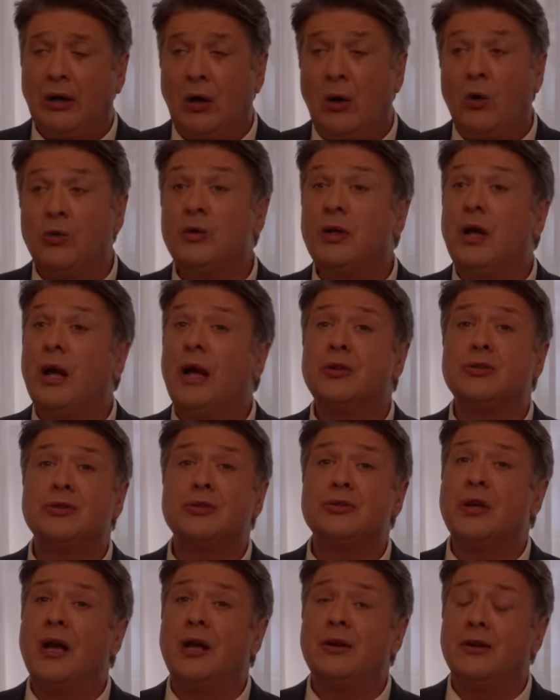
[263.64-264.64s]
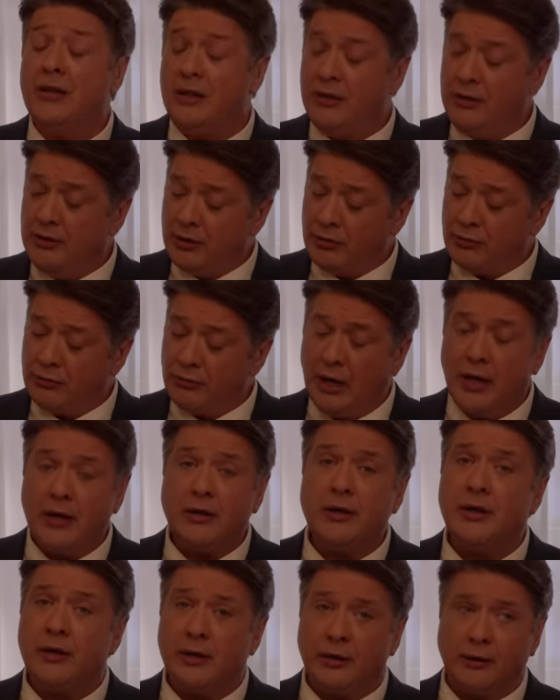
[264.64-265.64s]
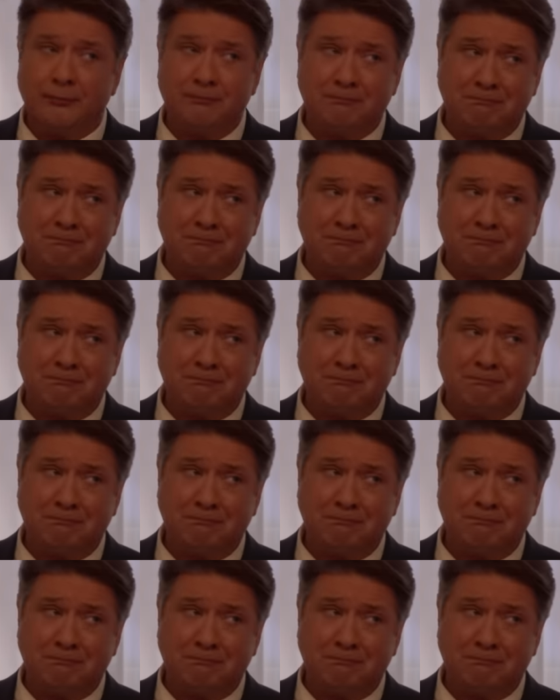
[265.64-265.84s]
All the answers I need are right here.